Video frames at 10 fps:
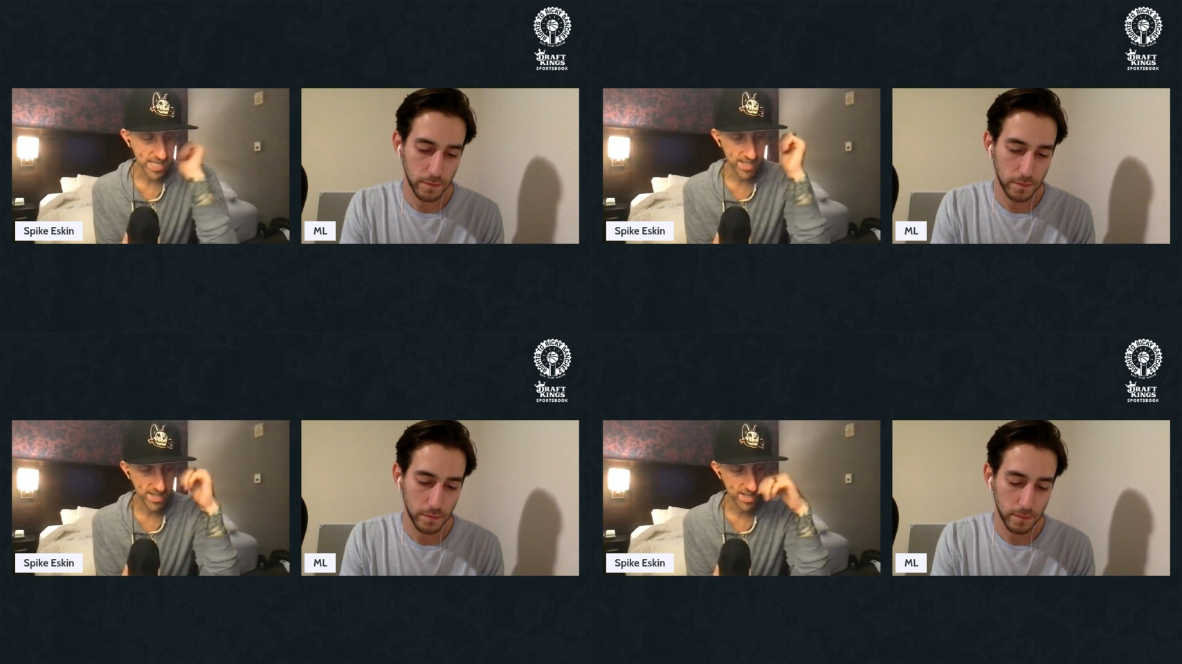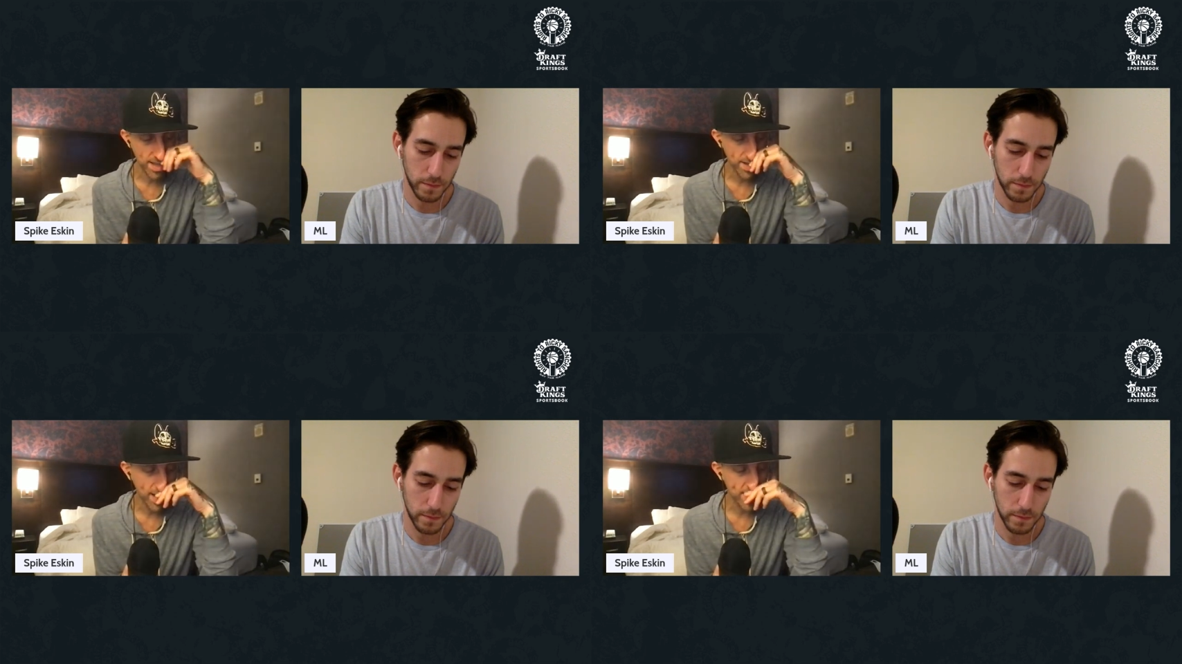Speaker 1: He's
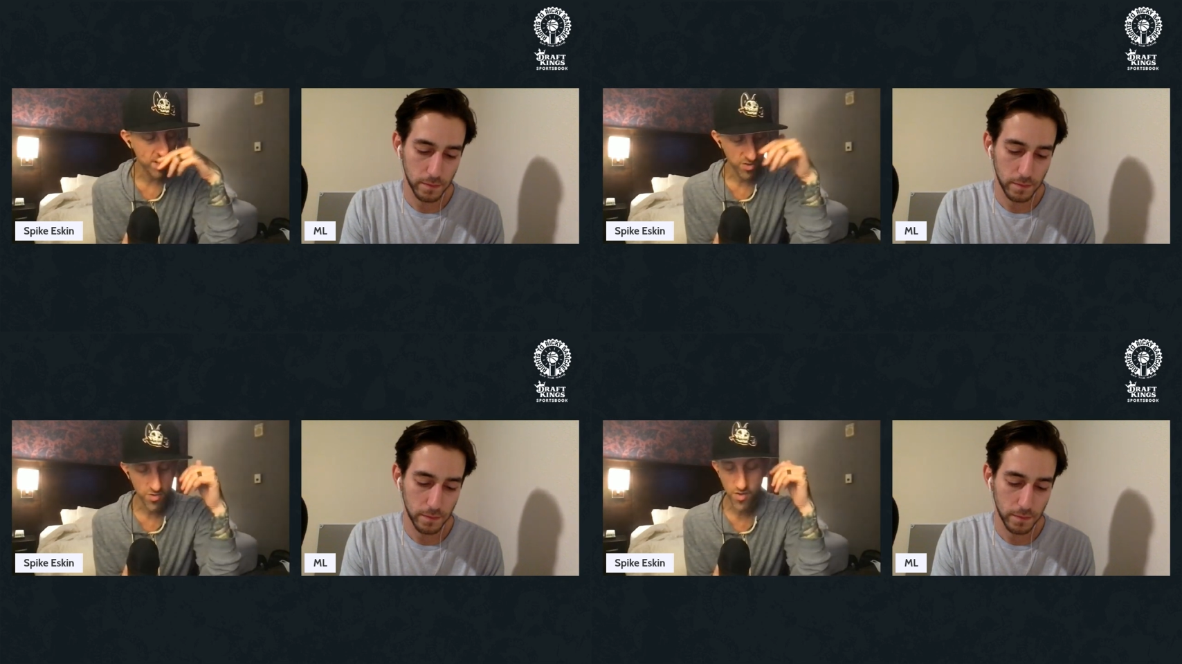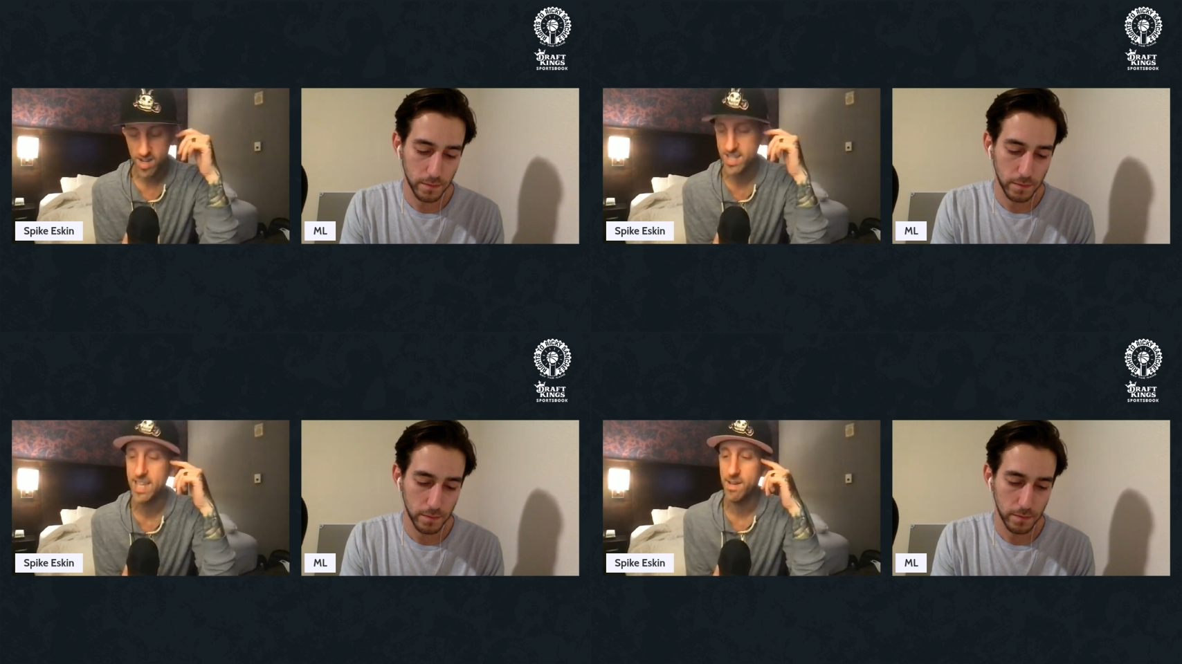uh, I
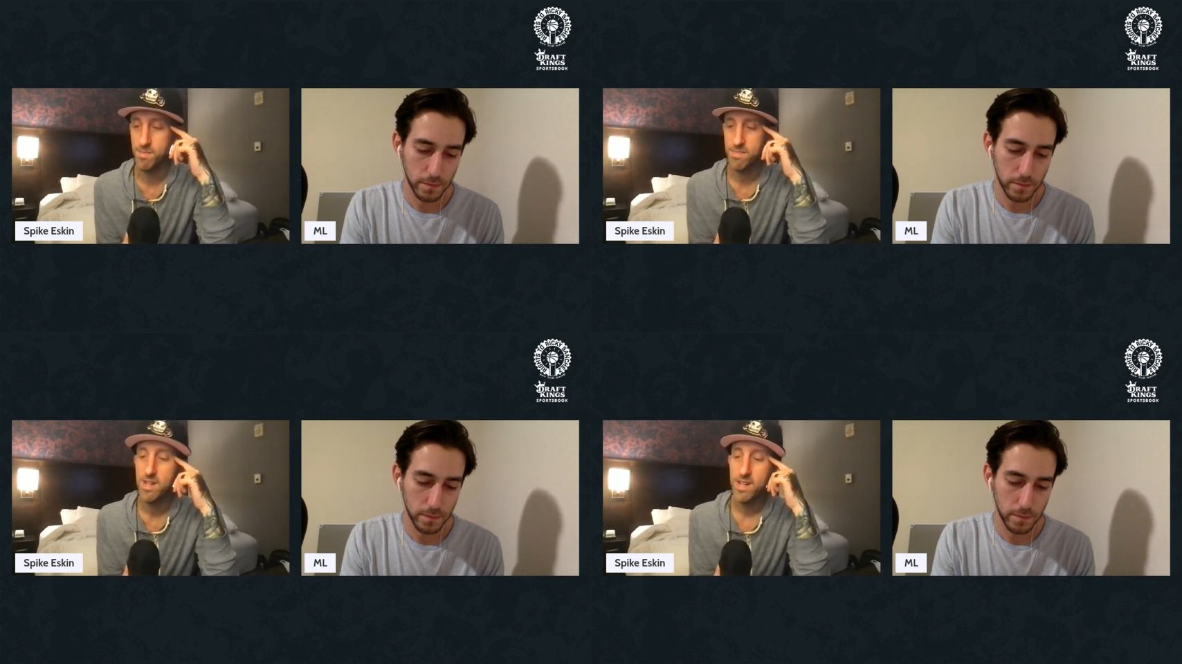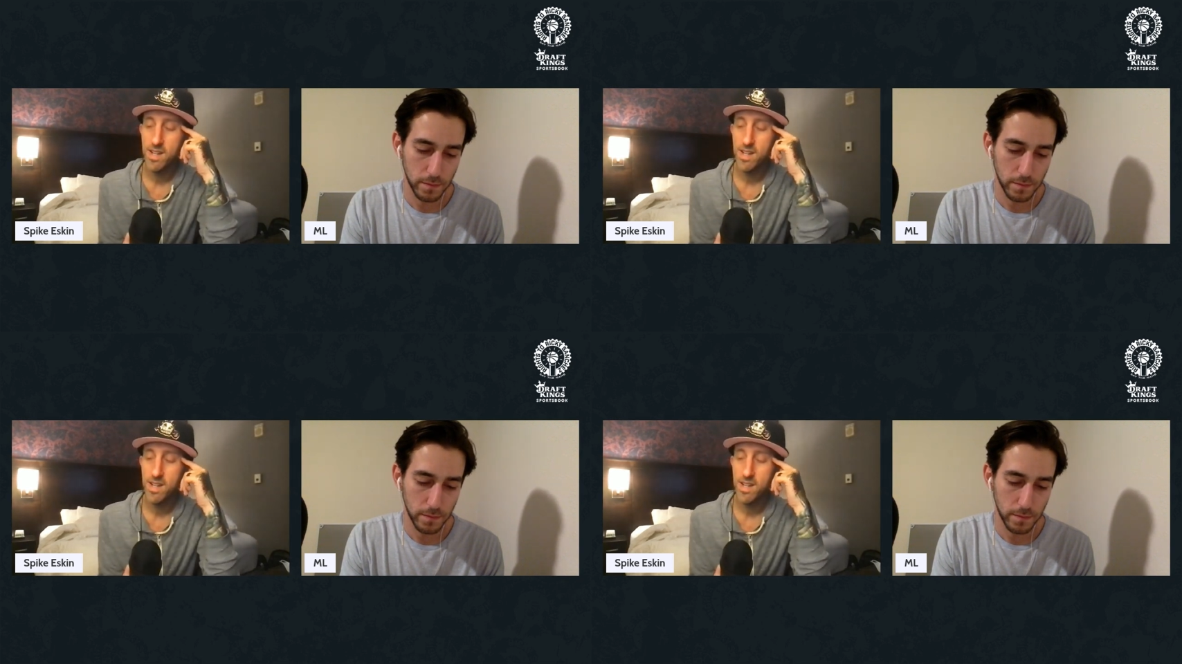trust him